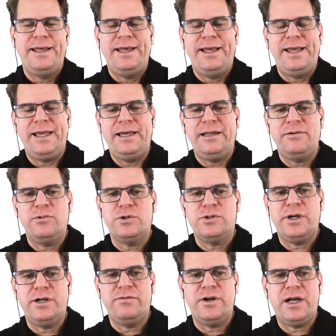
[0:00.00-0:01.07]
and we're
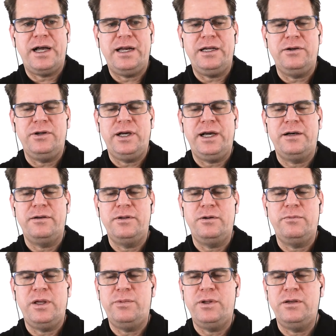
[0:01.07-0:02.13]
trying to figure out how to
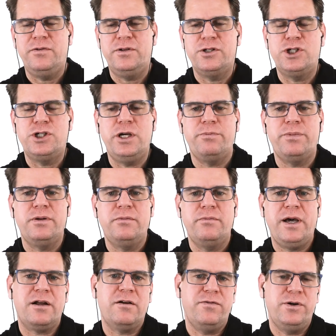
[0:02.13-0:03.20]
maybe even ship
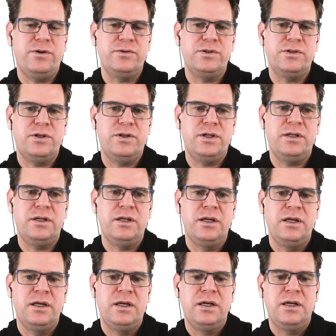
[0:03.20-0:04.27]
microphones, so then
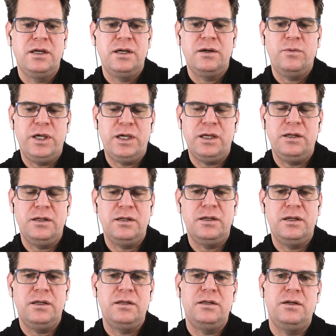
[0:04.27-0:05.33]
we can
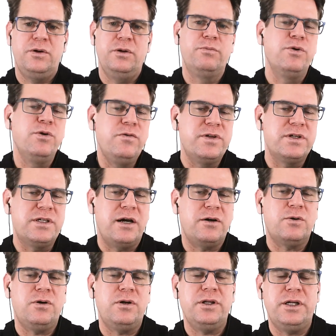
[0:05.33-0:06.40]
improve the sound
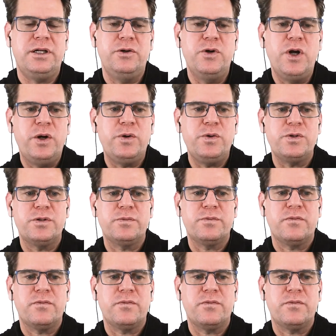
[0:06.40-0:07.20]
quality. Who knows?